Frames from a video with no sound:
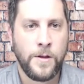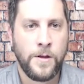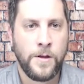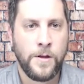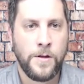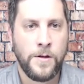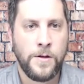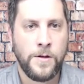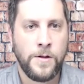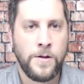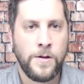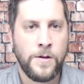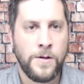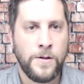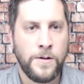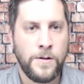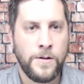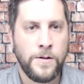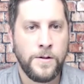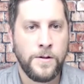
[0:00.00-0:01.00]

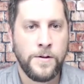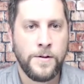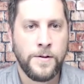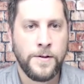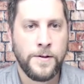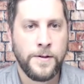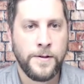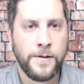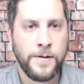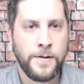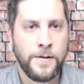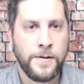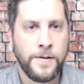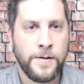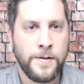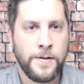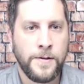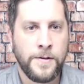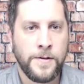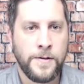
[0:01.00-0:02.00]

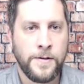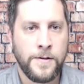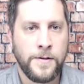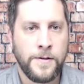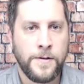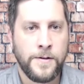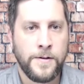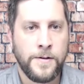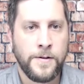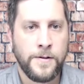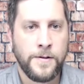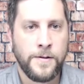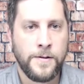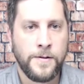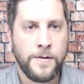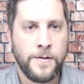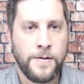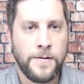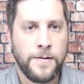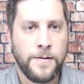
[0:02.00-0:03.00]

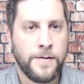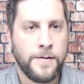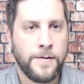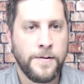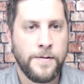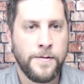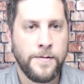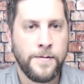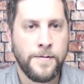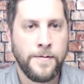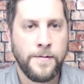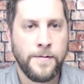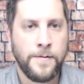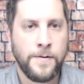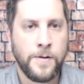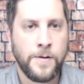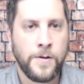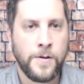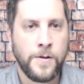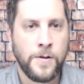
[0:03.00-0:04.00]

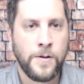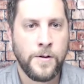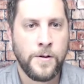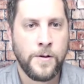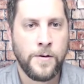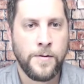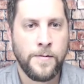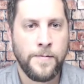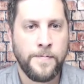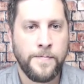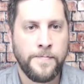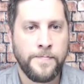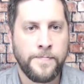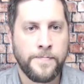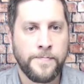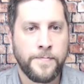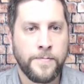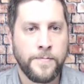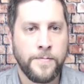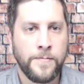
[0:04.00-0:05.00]

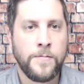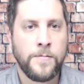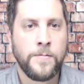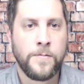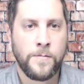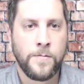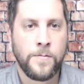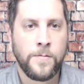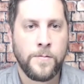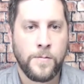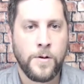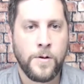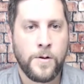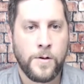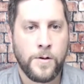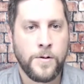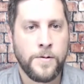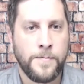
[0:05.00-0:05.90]
(not speaking)